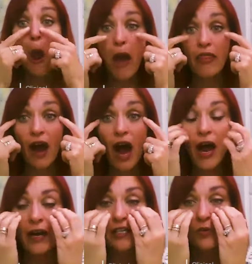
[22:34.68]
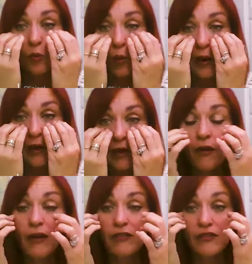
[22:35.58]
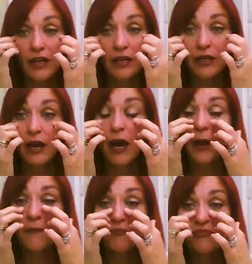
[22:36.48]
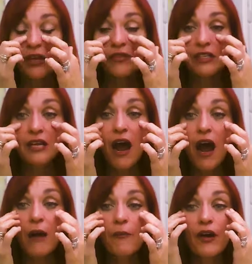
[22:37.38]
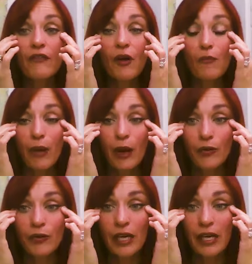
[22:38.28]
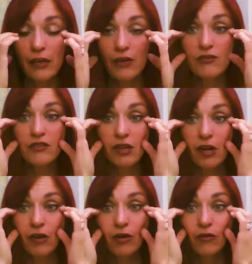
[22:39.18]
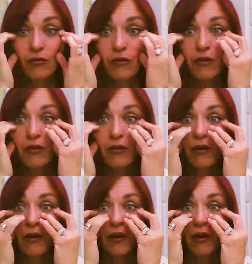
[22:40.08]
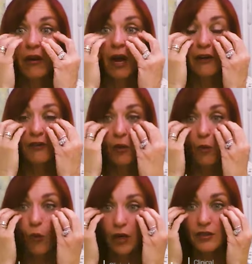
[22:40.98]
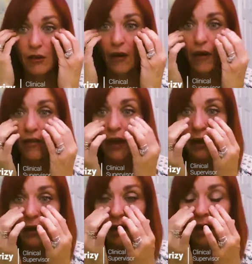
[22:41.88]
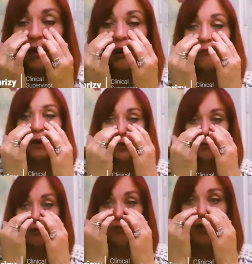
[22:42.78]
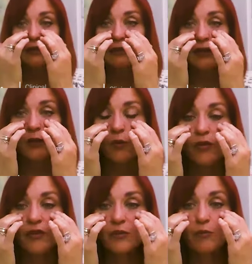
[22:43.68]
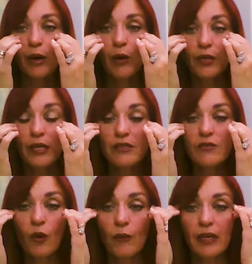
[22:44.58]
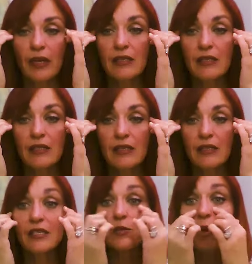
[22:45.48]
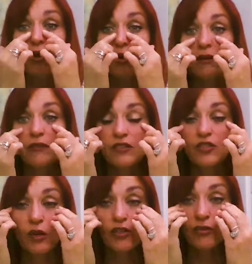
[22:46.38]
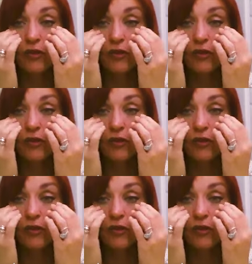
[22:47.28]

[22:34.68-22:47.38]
the eyes where the top of the bone here. So I don't know what to call that bone, but right there where this bone is, where it begins this part of the structure of